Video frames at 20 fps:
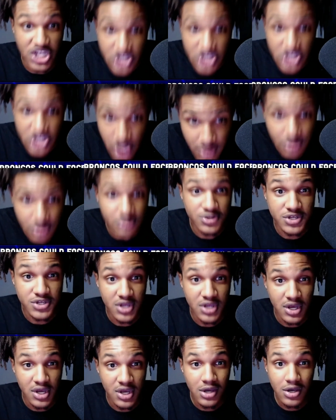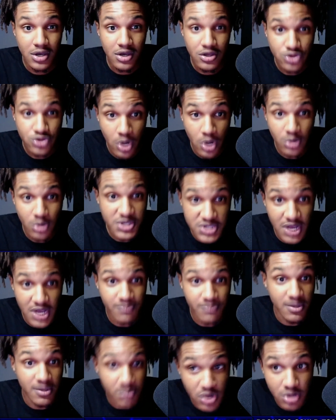
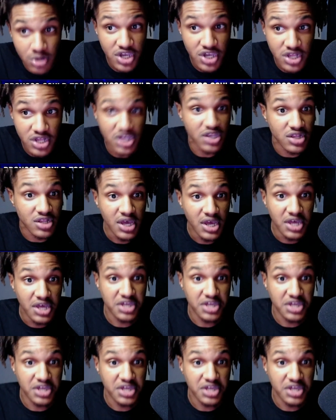30-something million in